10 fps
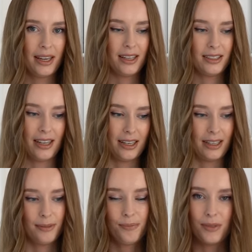and
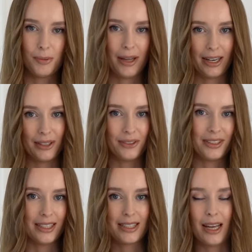then depending on
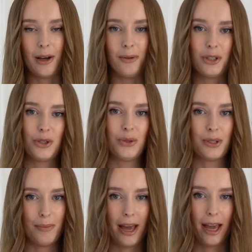this I will choose
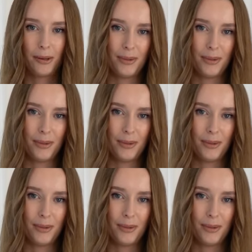a bag,